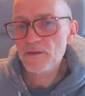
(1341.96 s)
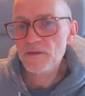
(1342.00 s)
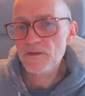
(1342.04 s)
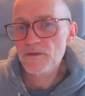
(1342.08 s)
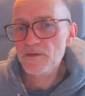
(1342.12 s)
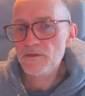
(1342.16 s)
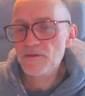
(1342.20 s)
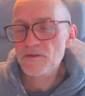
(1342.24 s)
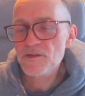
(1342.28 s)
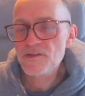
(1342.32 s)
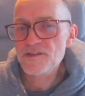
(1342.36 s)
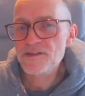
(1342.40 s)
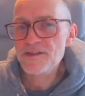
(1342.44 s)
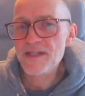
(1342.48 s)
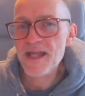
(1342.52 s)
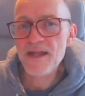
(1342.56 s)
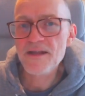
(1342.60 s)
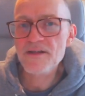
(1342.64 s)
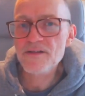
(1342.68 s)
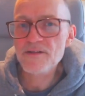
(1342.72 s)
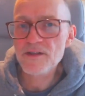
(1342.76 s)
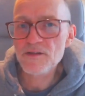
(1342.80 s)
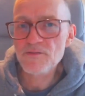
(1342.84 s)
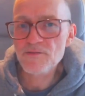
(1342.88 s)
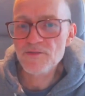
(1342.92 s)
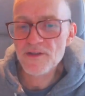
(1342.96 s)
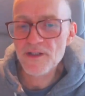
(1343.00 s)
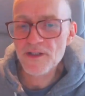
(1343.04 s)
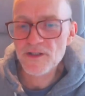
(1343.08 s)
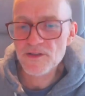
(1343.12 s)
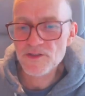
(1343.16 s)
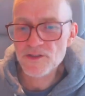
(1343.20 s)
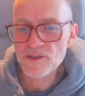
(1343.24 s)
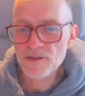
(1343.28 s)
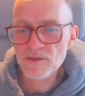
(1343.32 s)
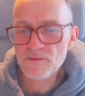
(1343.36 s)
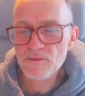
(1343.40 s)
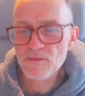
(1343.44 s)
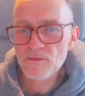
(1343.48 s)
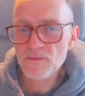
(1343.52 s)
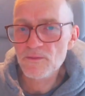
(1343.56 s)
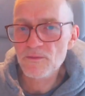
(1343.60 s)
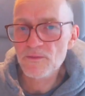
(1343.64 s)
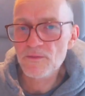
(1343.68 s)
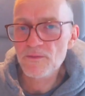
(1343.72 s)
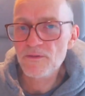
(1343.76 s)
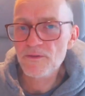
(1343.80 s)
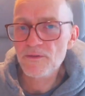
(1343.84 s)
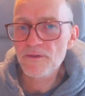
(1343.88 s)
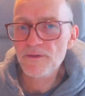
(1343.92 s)
the standard deviation
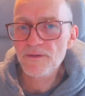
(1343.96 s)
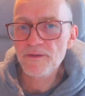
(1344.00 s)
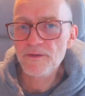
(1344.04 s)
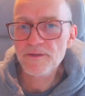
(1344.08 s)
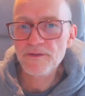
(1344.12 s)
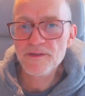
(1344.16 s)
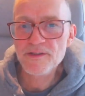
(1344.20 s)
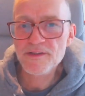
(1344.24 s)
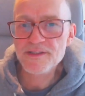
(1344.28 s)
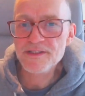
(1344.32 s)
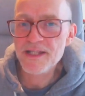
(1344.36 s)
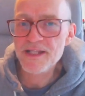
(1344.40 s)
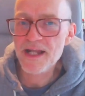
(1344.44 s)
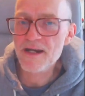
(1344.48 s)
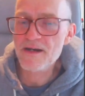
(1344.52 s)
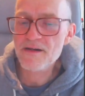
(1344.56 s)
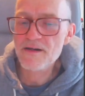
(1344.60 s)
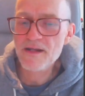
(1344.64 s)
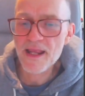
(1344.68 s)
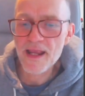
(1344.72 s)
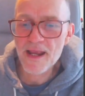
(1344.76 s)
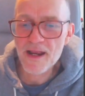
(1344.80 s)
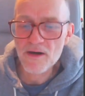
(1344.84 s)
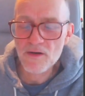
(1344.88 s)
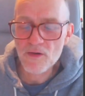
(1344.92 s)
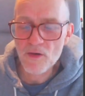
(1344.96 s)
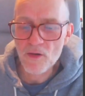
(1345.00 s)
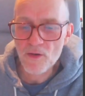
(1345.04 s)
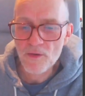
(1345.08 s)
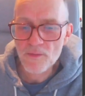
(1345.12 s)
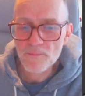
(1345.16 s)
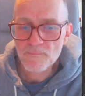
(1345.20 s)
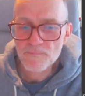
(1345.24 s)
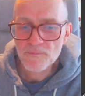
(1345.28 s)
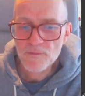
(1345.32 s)
or the standard error,